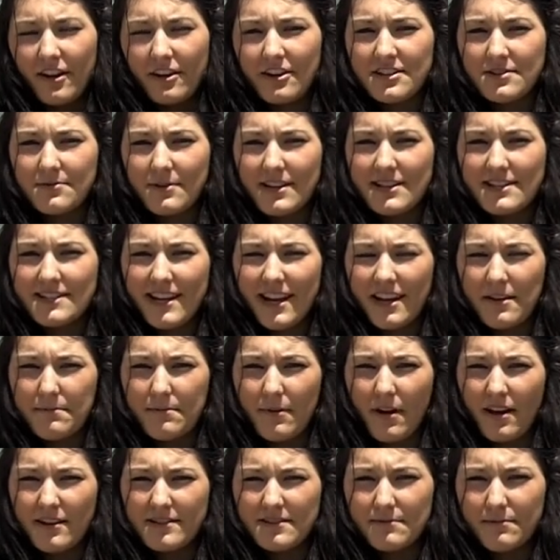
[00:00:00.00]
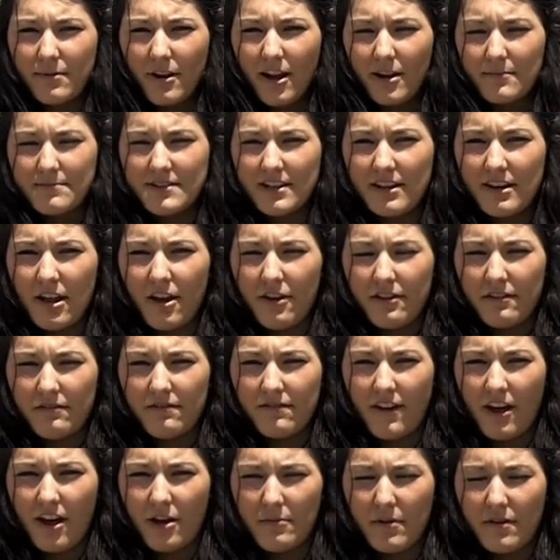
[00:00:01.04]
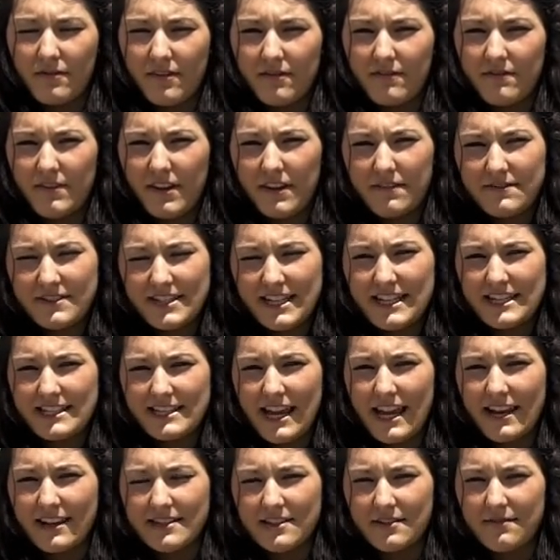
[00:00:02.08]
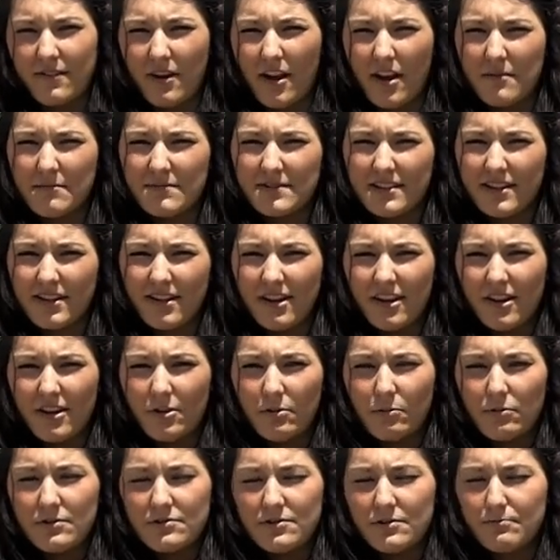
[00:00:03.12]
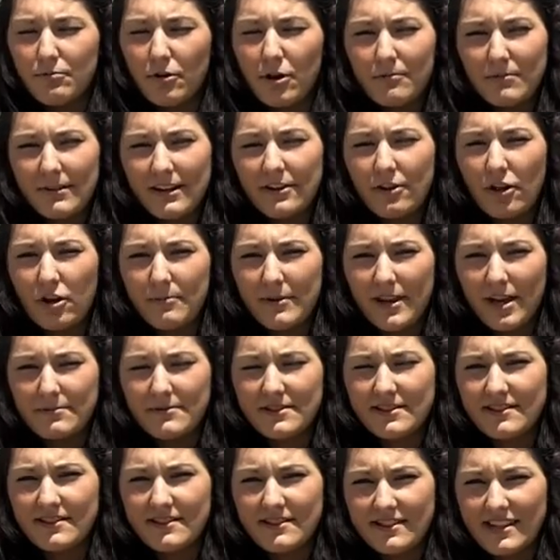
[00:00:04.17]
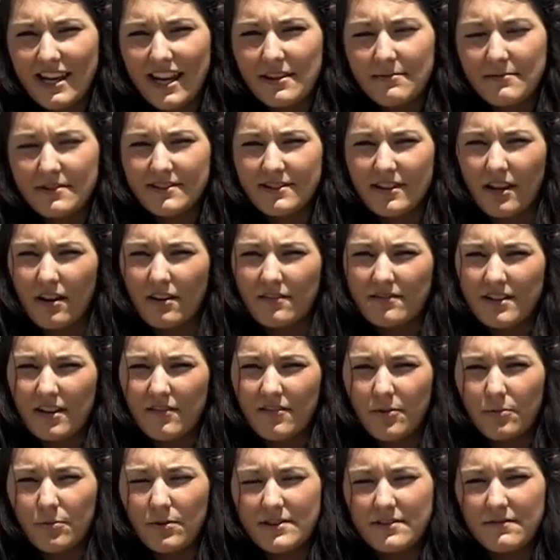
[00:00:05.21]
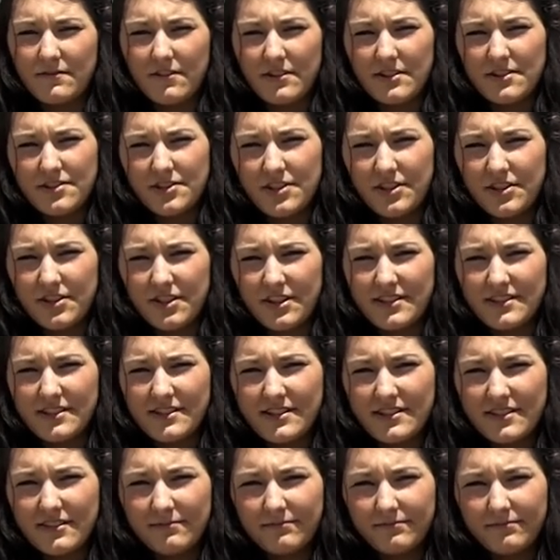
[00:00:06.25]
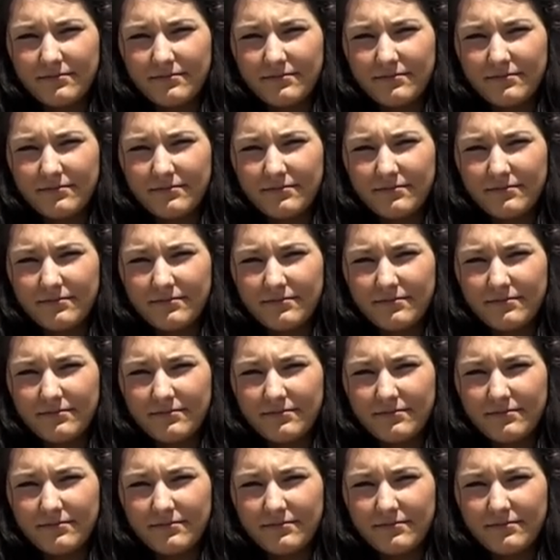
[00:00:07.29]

There are 28 bars and pubs alone in Falmouth and 15 taxi firms, which would probably not be able to sustain themselves if it wasn't for the students.